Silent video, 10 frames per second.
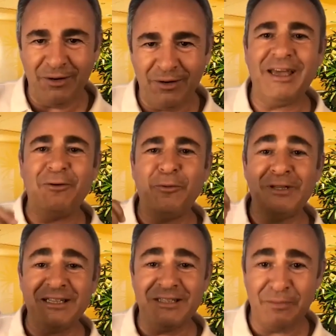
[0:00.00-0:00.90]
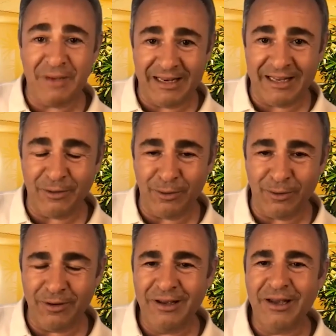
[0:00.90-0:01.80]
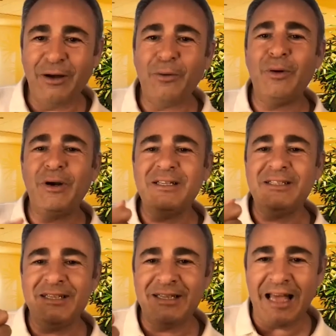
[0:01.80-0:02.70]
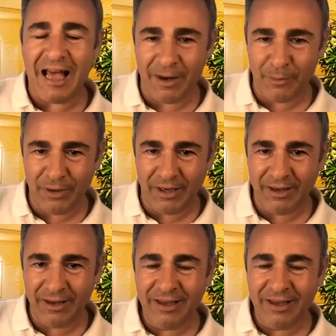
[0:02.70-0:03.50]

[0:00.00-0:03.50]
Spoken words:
Okay, what does it mean, the whole? What is it, harmony?